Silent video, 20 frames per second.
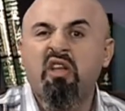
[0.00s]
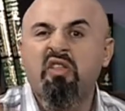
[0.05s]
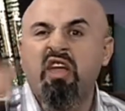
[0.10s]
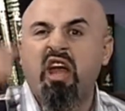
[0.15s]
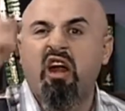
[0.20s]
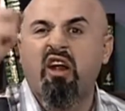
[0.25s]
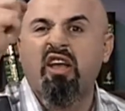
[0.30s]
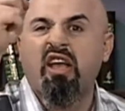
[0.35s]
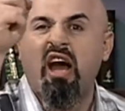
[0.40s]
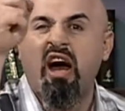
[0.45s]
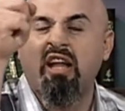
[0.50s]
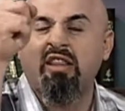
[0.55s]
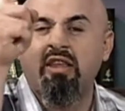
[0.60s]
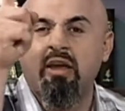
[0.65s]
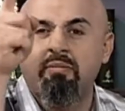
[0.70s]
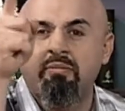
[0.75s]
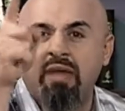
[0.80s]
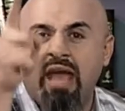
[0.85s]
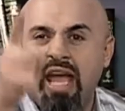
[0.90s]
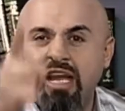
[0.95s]
Their
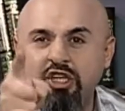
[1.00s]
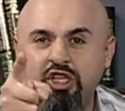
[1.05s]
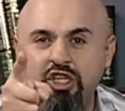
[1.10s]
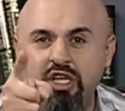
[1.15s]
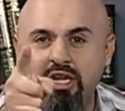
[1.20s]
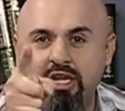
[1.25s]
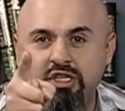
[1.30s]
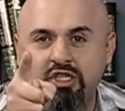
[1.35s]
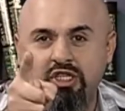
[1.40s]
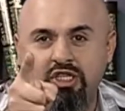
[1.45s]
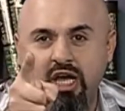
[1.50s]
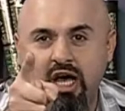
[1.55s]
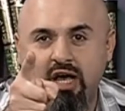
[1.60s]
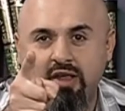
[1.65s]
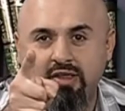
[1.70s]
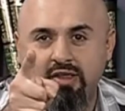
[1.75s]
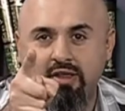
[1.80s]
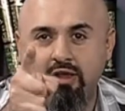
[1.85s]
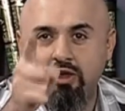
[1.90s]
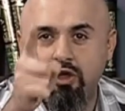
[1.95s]
condemnation is
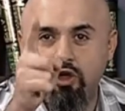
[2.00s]
just.